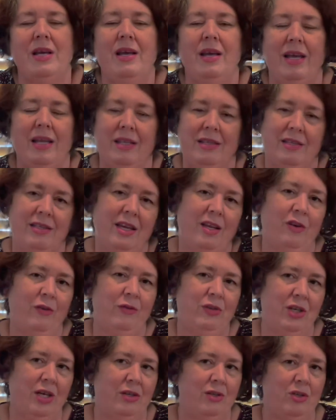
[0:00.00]
instead of
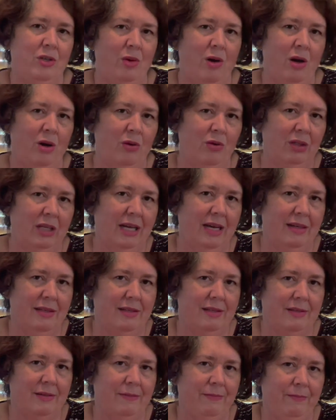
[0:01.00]
just to a whole class.